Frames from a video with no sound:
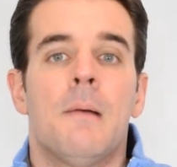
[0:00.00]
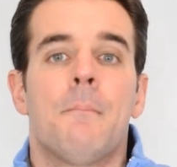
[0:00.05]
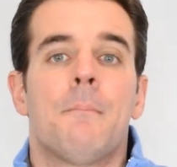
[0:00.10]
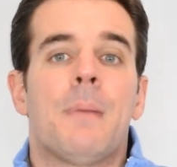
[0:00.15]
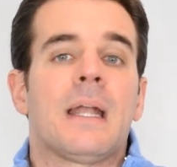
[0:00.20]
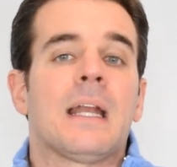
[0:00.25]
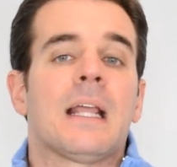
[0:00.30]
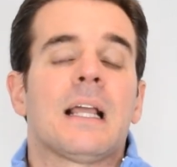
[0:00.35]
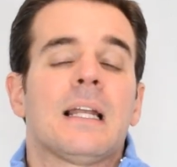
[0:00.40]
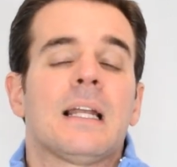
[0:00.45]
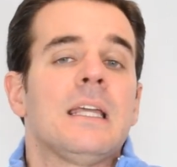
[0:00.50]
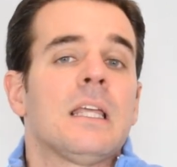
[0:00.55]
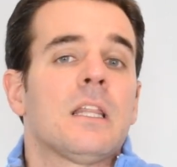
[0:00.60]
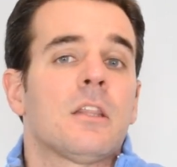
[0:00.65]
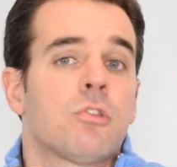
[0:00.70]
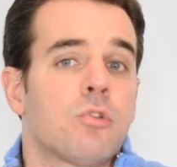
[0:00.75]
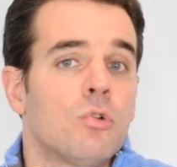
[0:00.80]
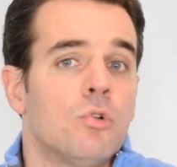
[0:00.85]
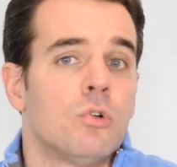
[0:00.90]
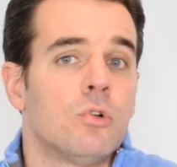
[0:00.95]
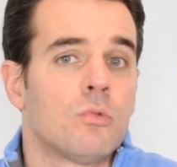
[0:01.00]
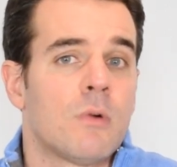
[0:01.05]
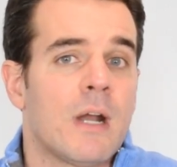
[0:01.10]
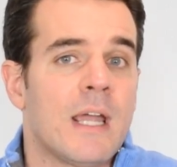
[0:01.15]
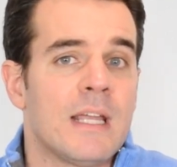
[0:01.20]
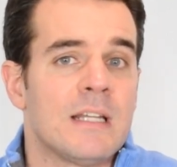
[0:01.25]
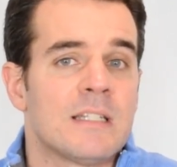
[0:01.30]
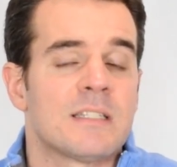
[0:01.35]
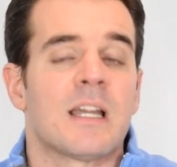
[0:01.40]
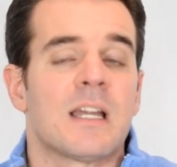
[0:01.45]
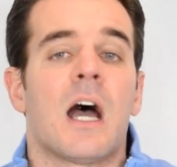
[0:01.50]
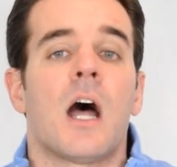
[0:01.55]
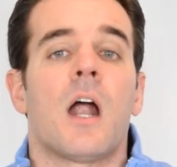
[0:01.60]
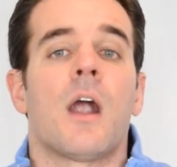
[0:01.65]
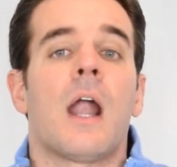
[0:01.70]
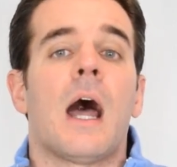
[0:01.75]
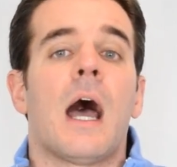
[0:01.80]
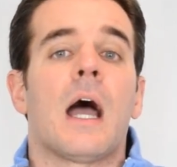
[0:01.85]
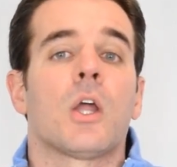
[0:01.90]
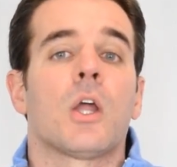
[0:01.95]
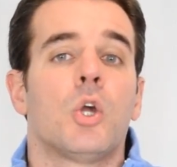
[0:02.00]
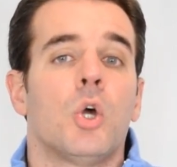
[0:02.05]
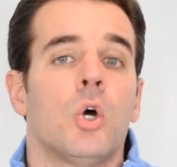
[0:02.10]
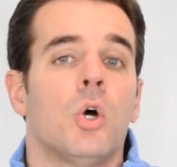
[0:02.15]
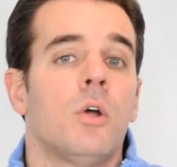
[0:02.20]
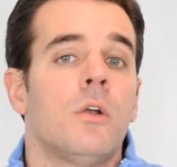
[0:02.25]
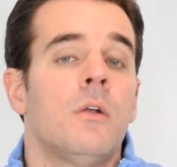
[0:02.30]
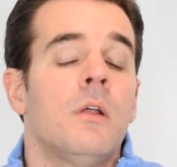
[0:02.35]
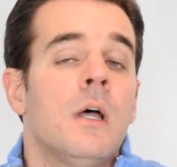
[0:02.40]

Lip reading: But click-through rates are a good